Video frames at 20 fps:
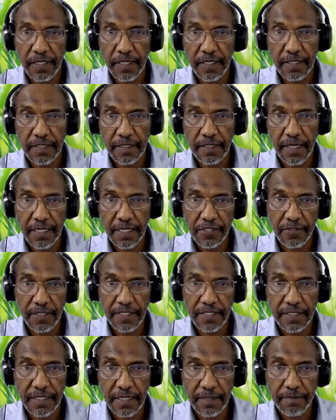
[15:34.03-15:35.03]
I
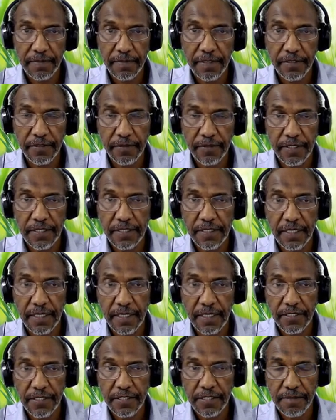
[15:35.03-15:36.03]
actually stumbled on this
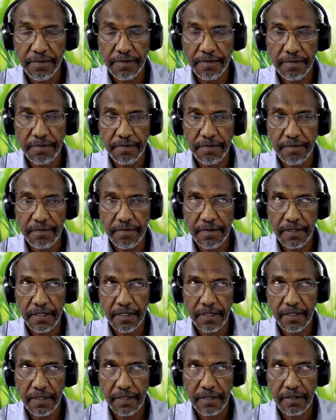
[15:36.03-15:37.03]
relationship
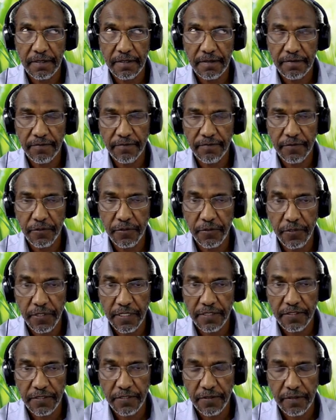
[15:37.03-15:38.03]
um, few
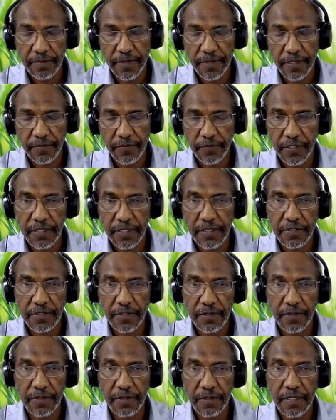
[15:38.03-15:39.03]
years ago, about four years
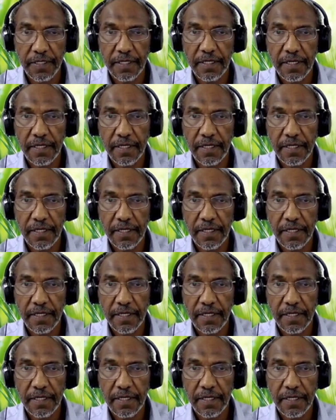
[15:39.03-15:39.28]
ago.